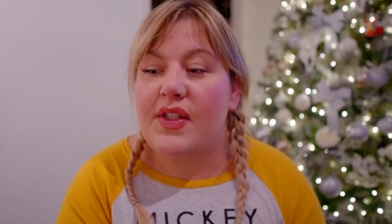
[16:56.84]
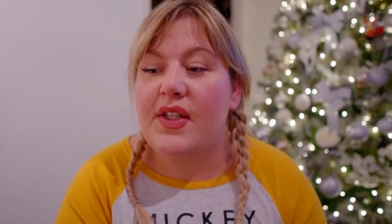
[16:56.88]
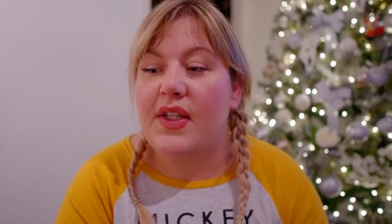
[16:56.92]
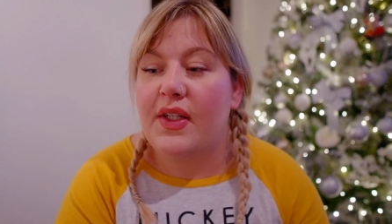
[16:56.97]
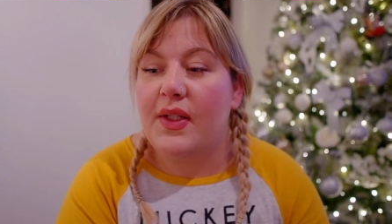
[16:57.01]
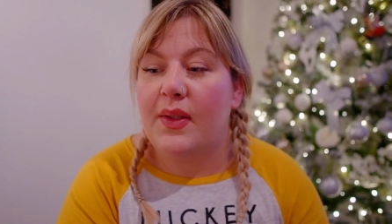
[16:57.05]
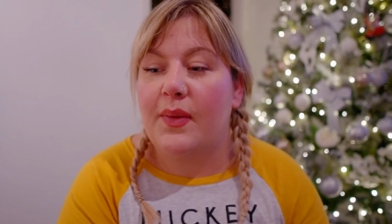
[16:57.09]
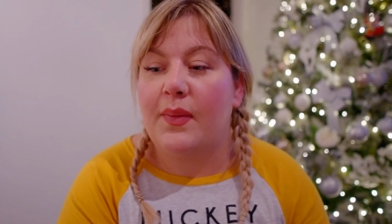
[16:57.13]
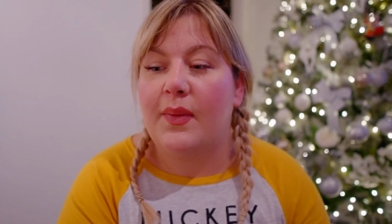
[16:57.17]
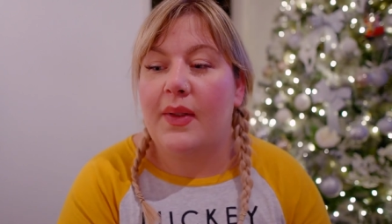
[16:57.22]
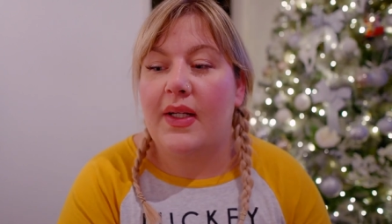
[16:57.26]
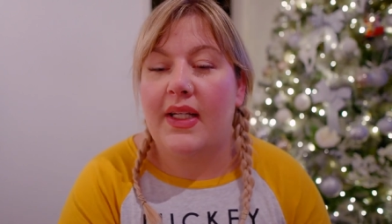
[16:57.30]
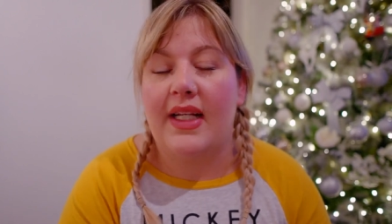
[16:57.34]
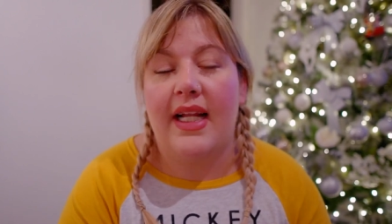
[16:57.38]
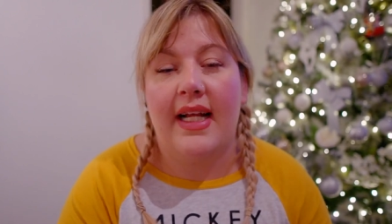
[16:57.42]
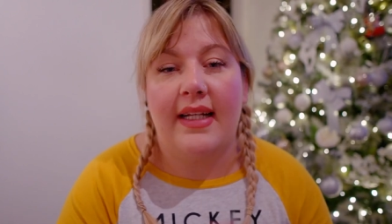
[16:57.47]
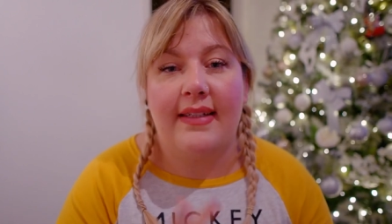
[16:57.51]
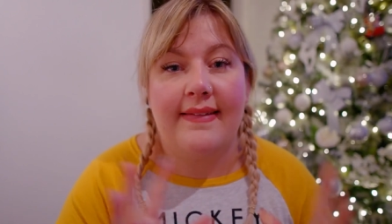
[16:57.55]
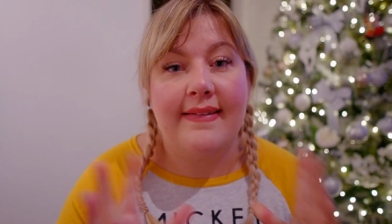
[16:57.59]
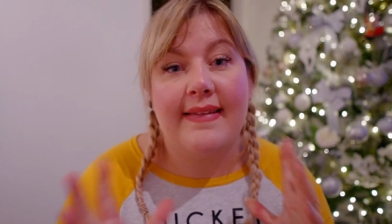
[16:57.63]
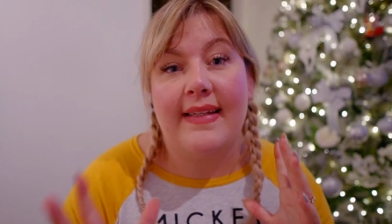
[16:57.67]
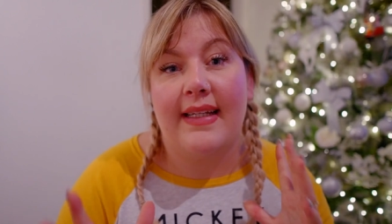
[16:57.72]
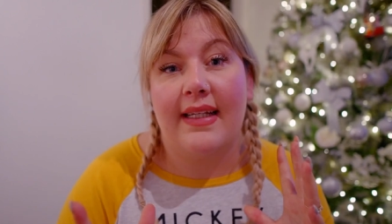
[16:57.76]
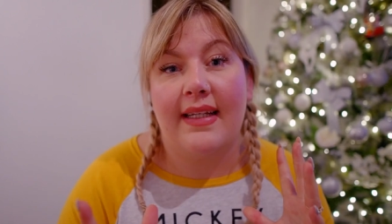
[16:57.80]
to an
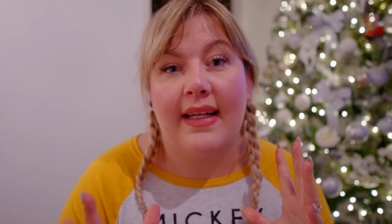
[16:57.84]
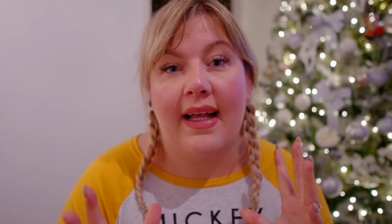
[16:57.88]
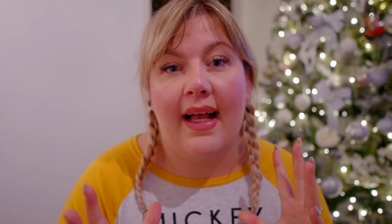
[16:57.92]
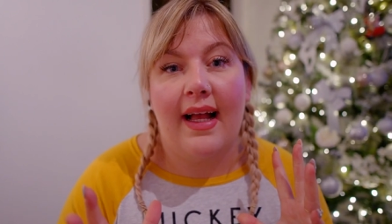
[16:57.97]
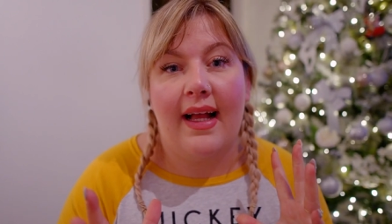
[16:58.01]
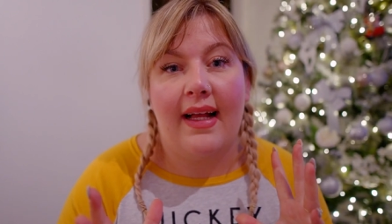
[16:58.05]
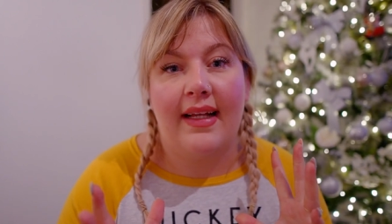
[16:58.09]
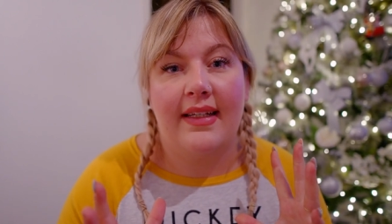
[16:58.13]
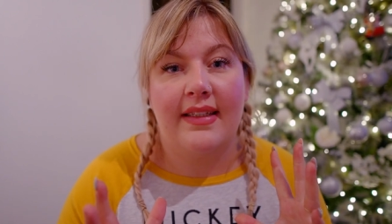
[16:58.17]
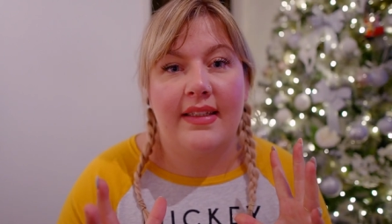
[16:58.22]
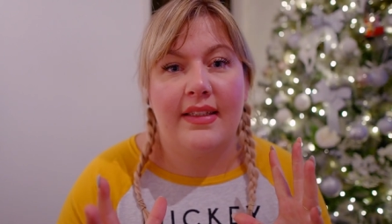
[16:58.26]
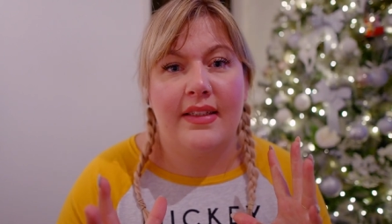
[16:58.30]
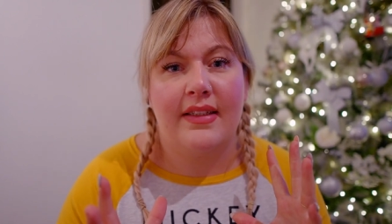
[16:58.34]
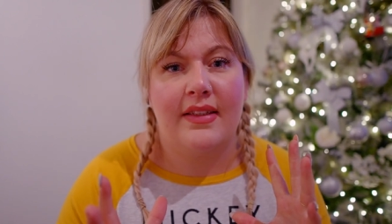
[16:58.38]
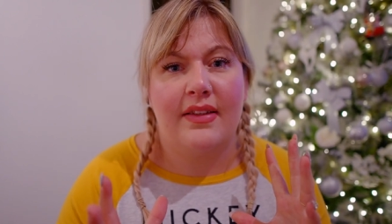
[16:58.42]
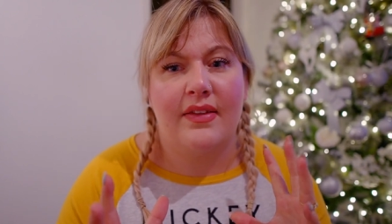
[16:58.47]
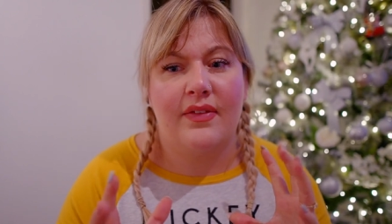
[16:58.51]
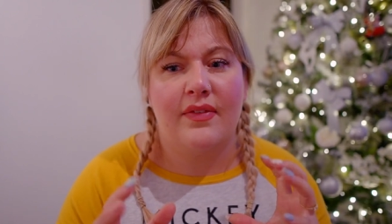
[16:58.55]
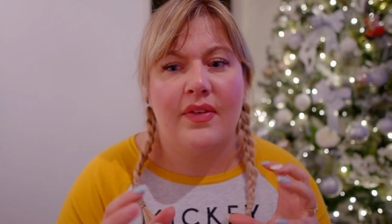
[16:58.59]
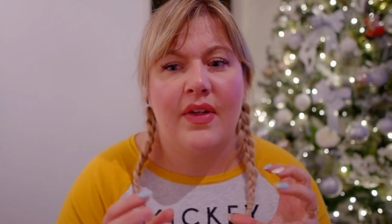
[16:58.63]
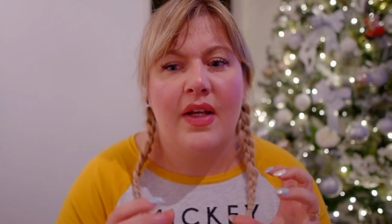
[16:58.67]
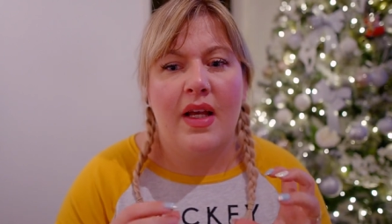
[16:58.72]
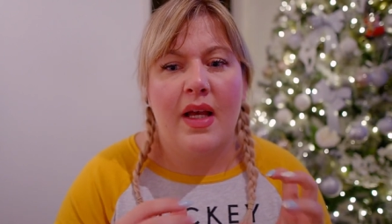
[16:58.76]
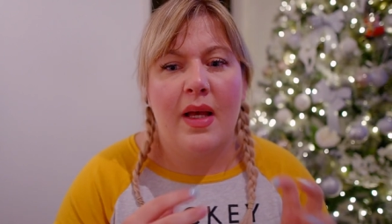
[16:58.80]
Etsy kind
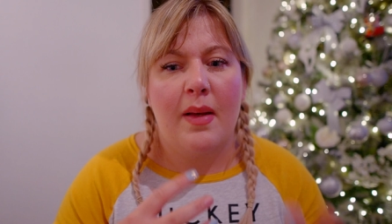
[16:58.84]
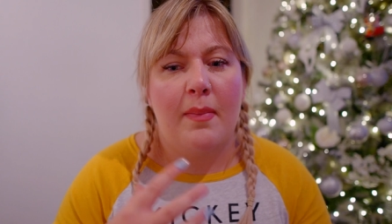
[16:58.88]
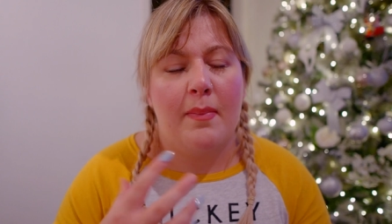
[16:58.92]
of